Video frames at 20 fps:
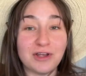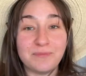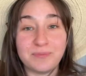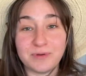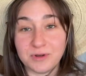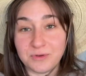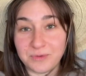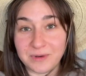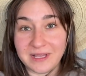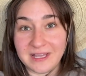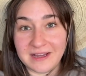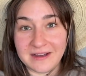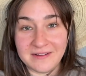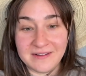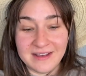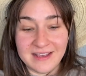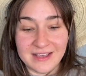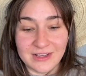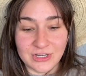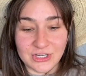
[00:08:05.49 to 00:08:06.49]
Brooke Willow,
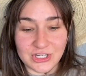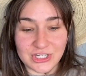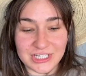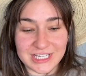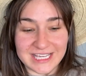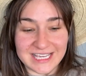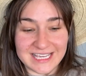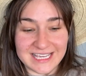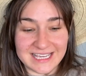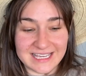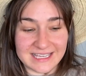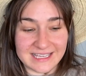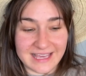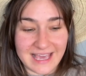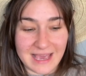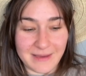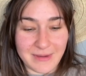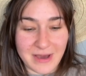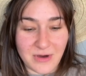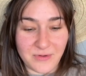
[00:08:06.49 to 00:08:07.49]
she
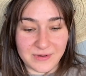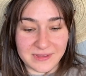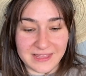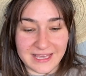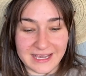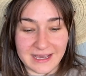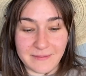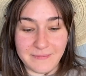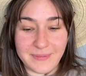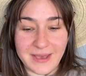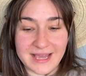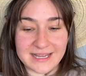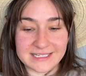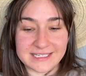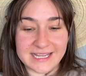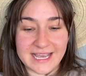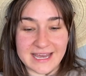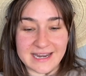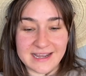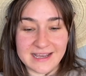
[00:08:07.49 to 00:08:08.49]
came out with like a
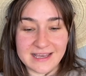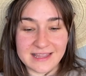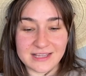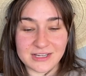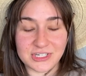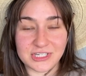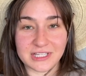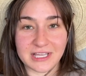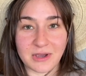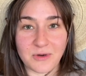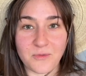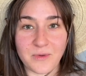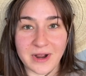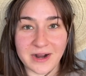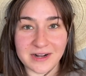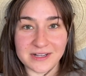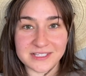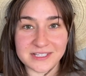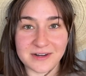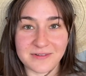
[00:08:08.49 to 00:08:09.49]
bandana that she like
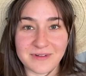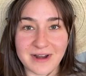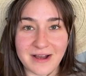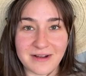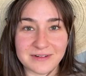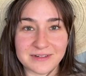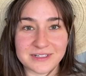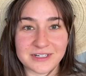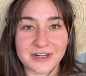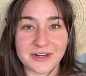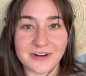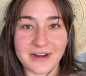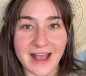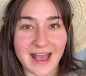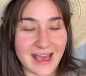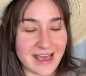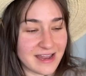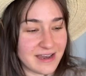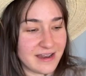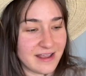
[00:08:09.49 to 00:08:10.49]
wears around her
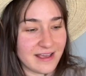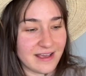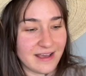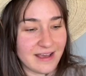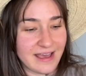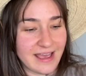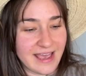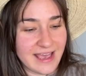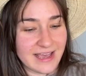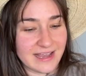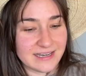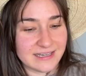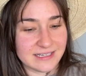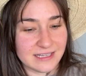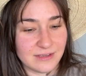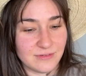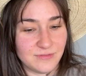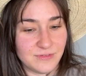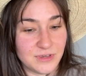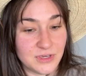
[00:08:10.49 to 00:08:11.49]
head. And
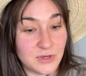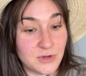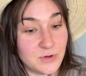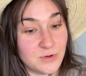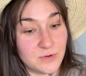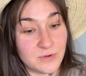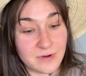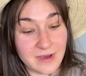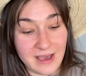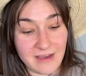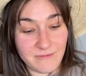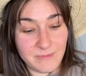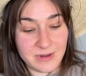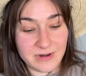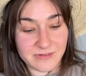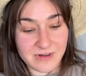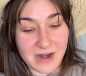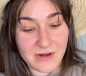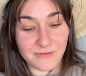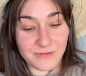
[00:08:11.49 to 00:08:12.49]
if you have been
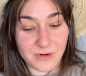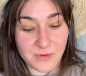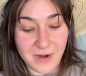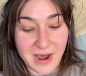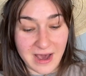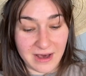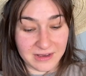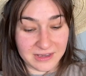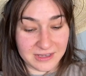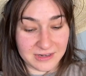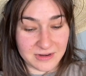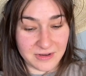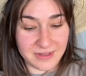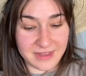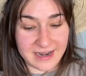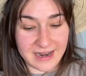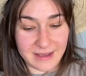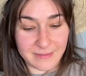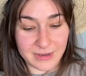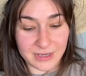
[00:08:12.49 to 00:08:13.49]
around for a while, you know that
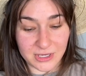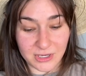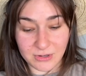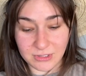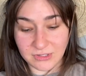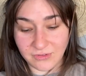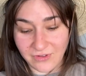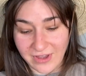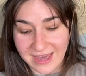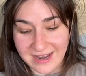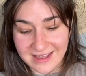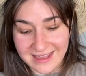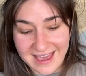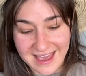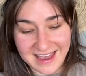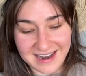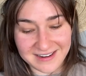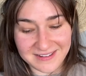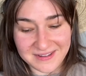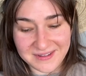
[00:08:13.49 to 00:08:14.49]
I am a huge fan of
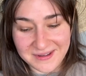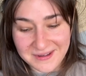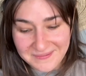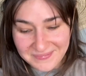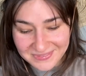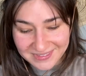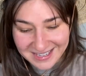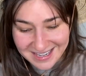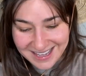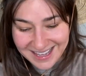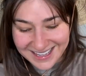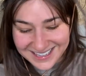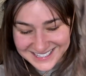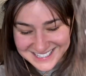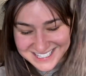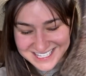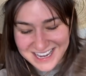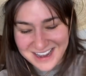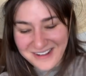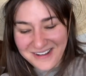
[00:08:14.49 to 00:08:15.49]
that.
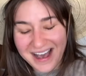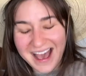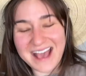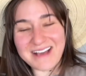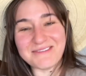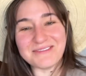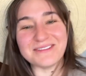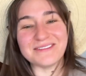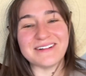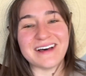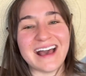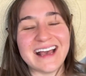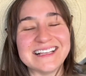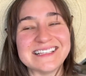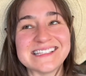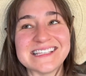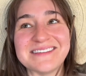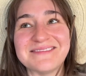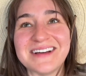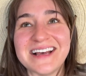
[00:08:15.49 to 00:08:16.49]
So I
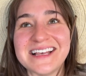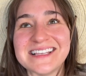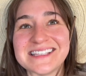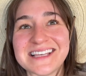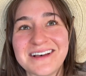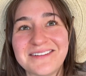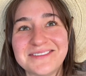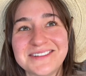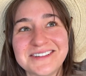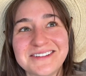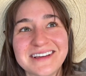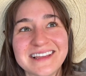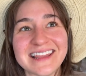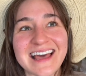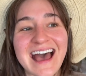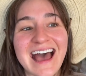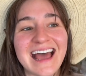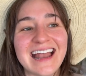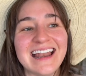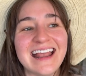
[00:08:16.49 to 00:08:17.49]
see myself doing
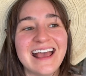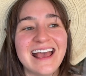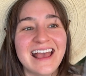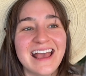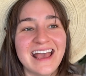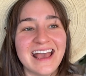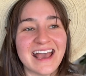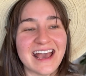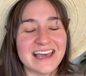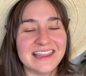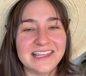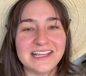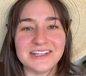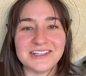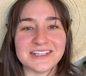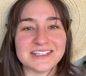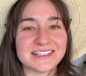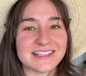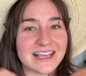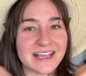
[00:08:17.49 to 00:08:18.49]
that, and then
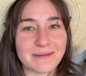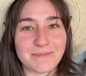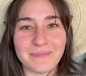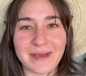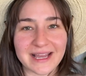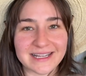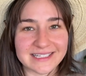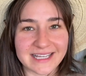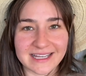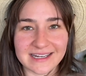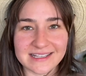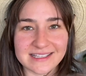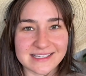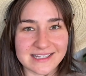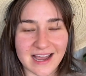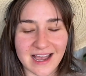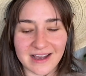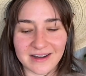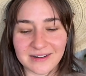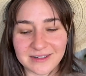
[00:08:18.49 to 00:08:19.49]
just like bandana
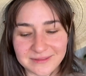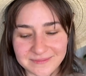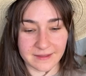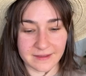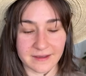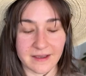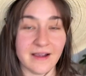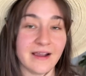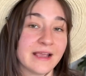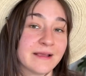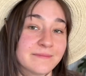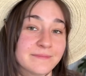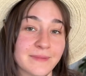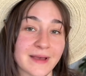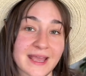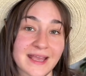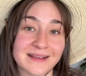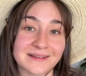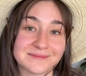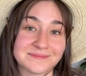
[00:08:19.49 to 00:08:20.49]
style. All right, bye.